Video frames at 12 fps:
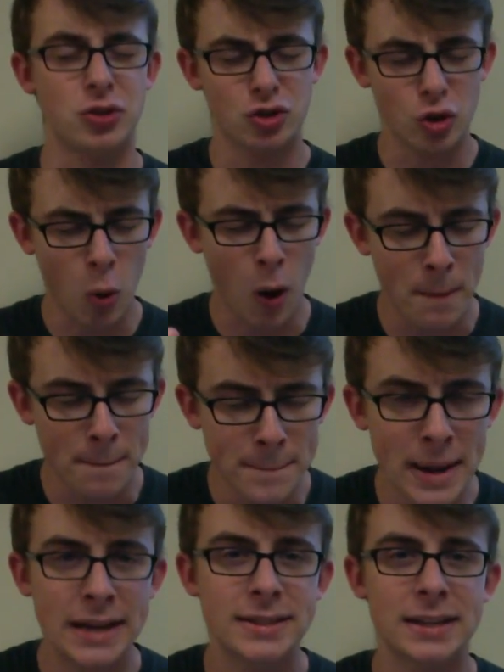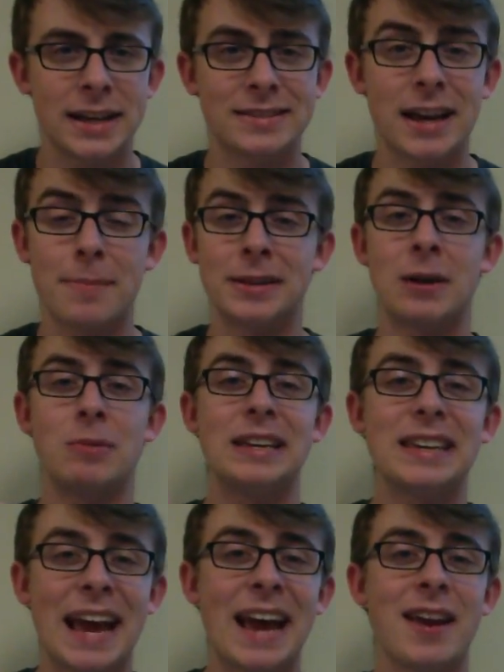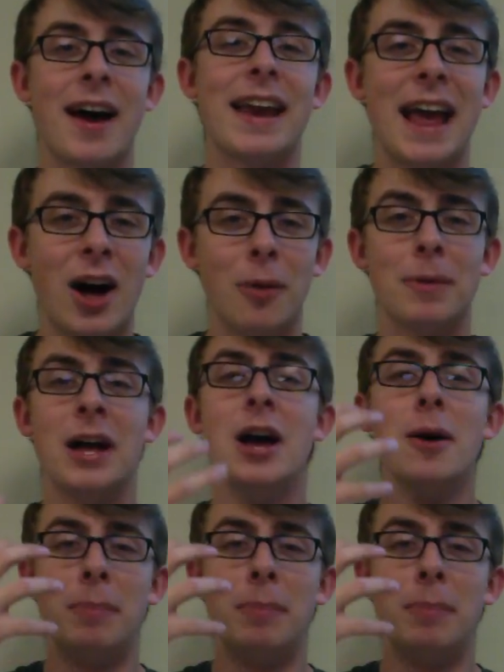so amazing has happened, that we cannot help